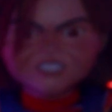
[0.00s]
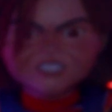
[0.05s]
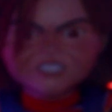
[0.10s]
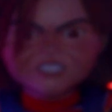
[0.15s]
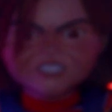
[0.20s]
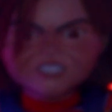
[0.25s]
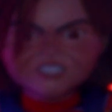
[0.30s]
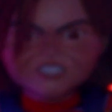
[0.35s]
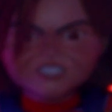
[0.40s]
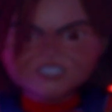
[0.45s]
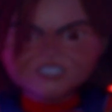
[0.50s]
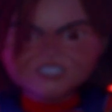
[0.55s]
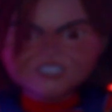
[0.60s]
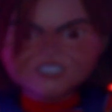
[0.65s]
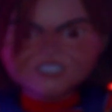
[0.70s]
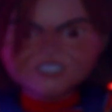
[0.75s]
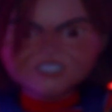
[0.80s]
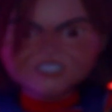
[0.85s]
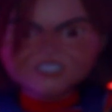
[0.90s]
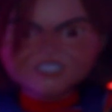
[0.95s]

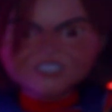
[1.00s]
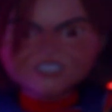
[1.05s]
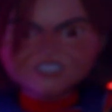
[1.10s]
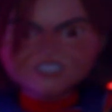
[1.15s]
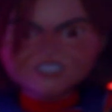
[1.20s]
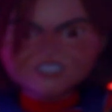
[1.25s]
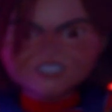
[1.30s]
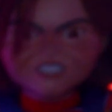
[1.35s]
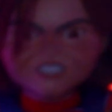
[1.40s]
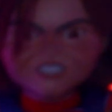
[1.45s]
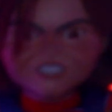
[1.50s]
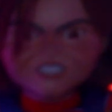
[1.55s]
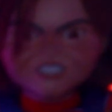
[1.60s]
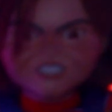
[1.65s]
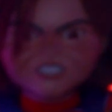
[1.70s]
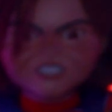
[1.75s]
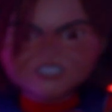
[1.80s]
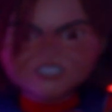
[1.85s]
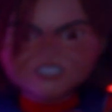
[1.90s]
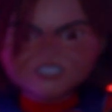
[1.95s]

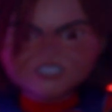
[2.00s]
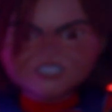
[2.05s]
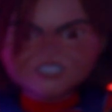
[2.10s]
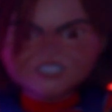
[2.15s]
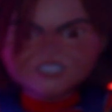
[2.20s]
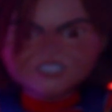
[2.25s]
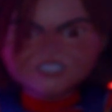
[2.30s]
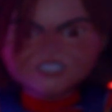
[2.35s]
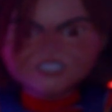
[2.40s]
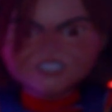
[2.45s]
This person isn't speaking.